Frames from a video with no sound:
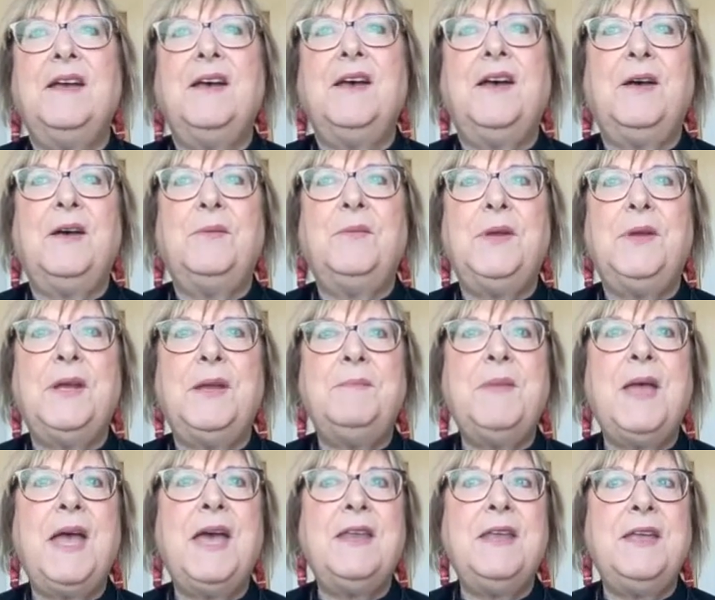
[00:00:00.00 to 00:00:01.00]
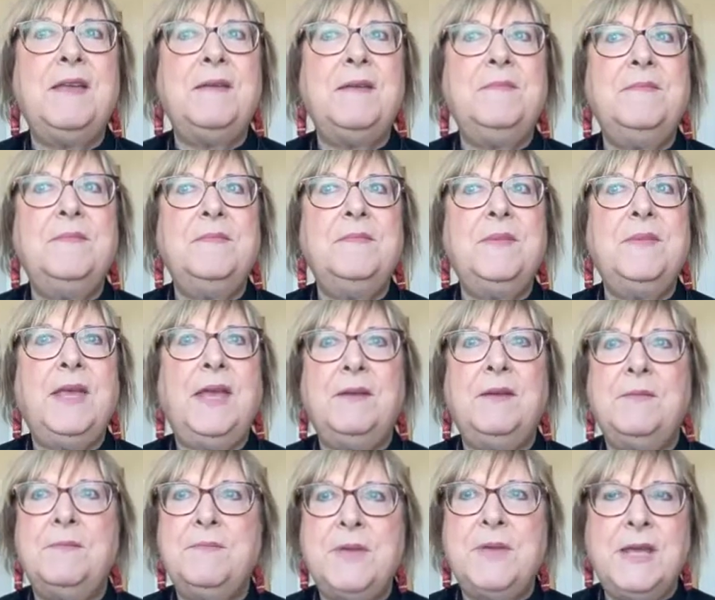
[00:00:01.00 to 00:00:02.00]
Uh, when I met him, he
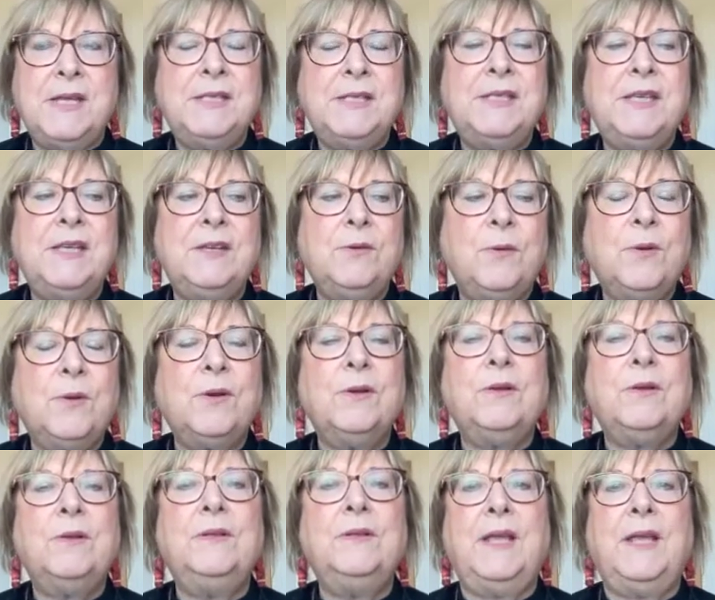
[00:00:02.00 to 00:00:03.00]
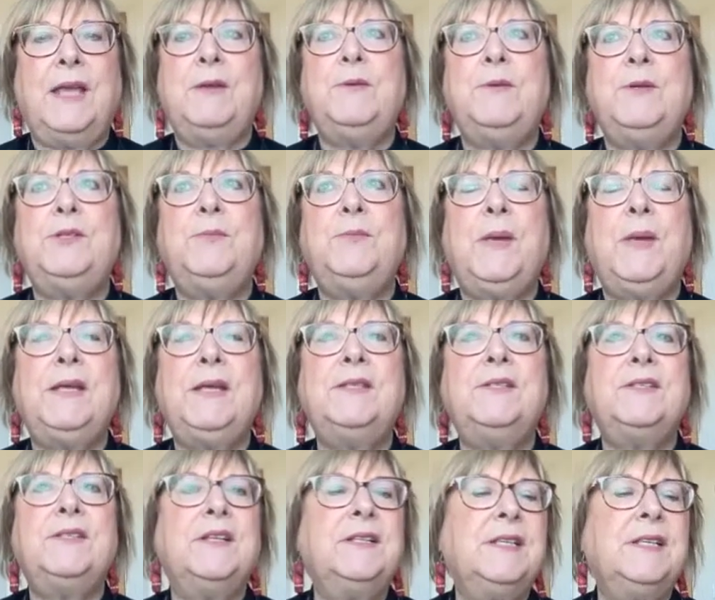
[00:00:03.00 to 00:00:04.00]
had amazing oral language
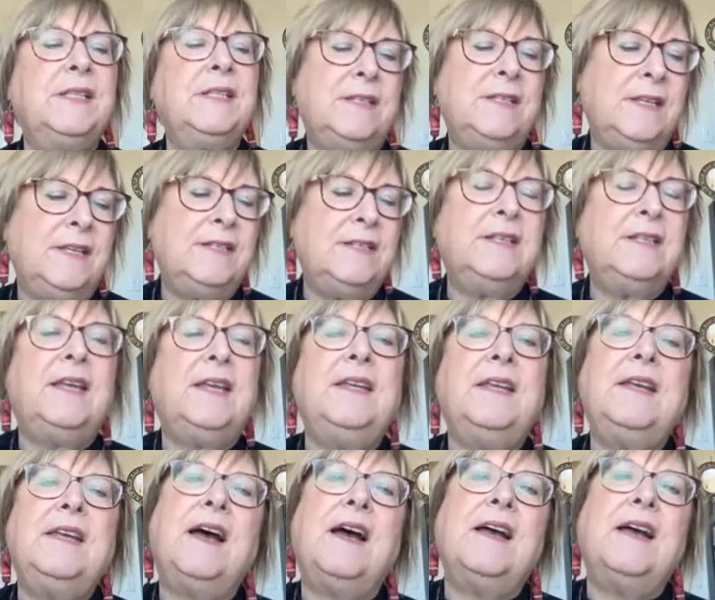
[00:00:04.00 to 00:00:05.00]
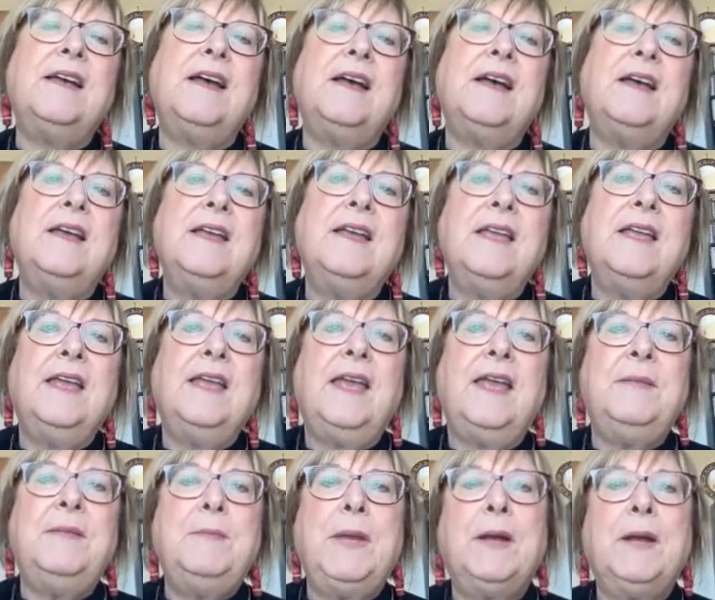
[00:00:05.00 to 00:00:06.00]
based on listening to Lady Gaga
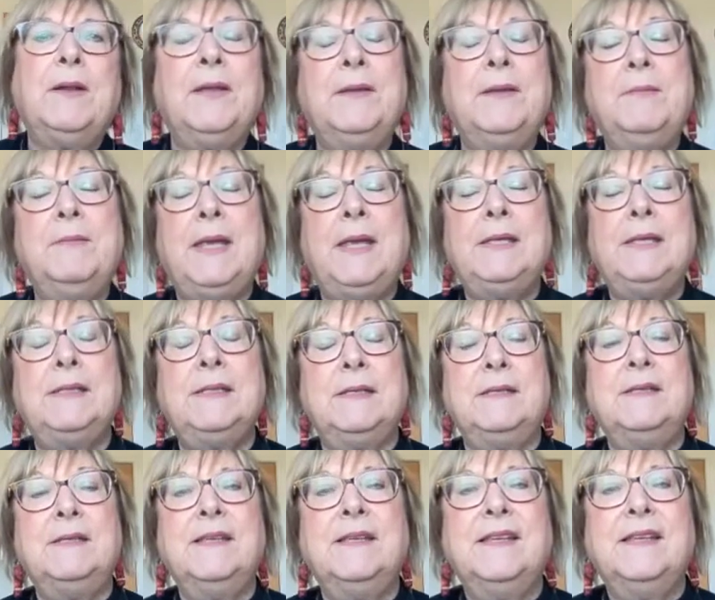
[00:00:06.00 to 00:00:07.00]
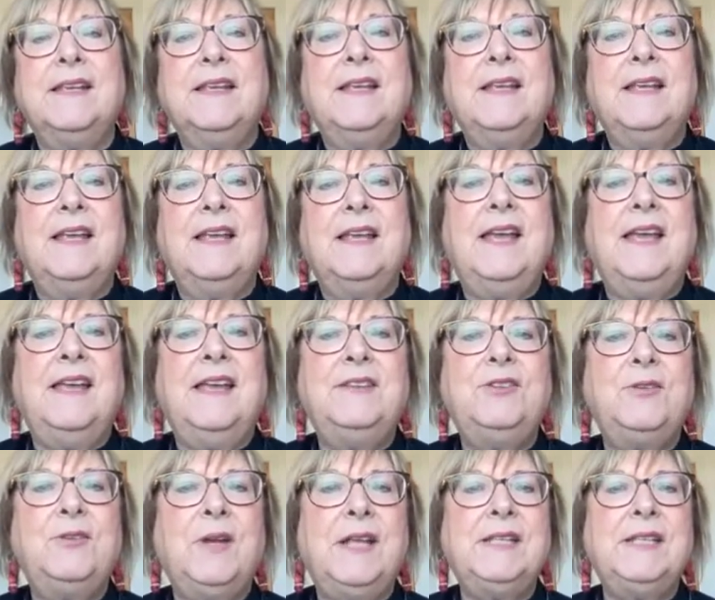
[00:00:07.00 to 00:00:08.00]
and Marilyn Manson
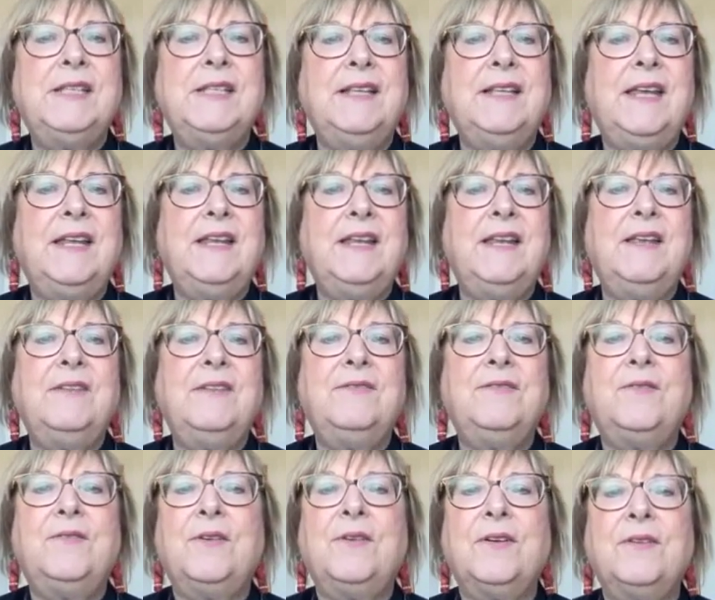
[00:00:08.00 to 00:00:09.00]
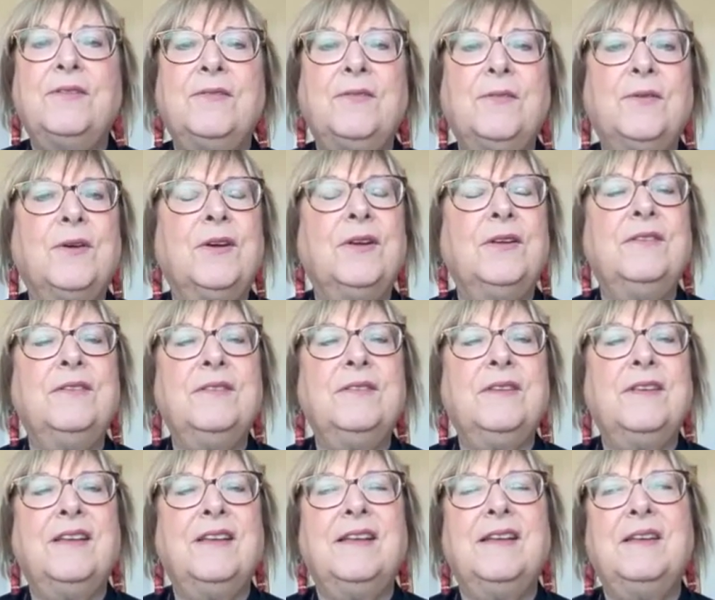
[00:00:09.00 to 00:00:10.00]
and translating for
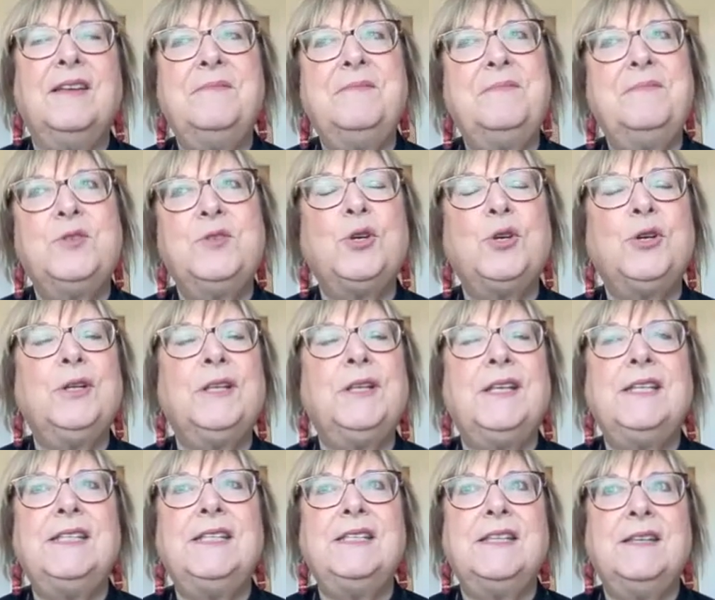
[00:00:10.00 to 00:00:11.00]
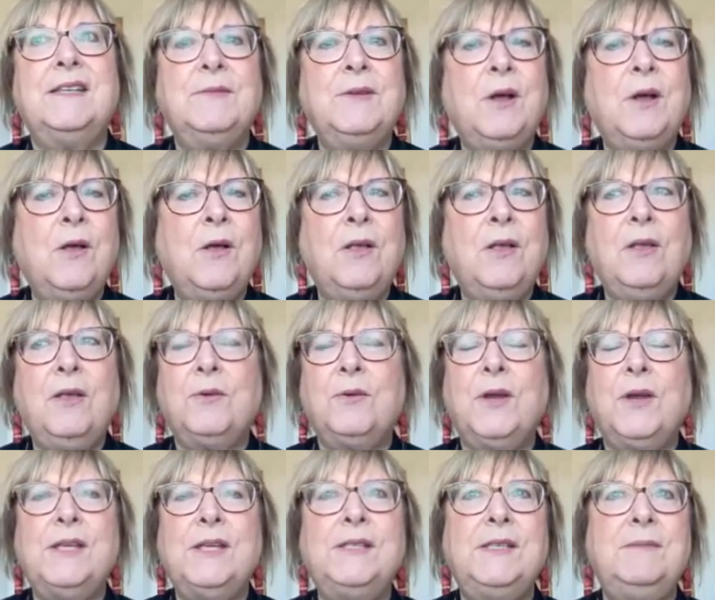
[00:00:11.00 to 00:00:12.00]
foreign um, journalists, all
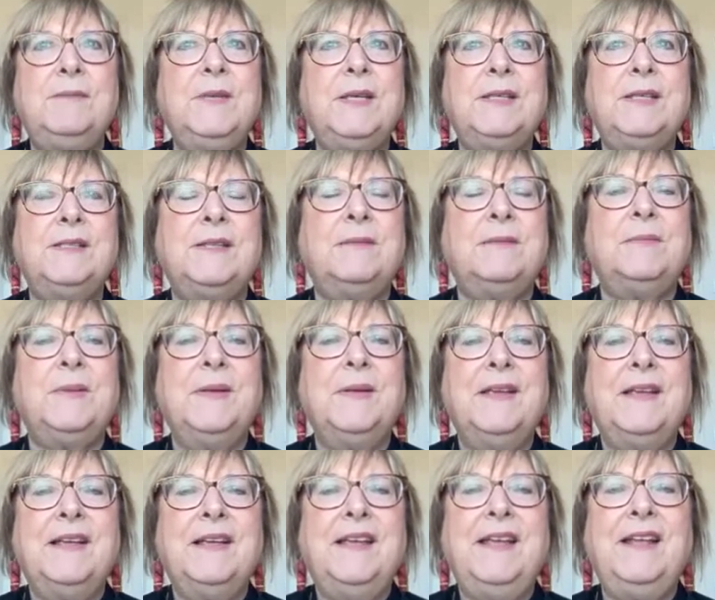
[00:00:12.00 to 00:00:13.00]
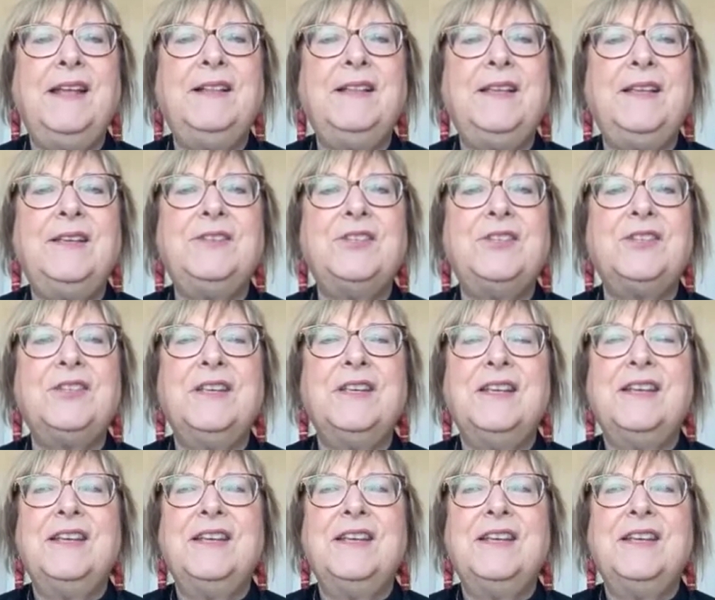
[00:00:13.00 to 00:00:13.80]
crazy mixed up English.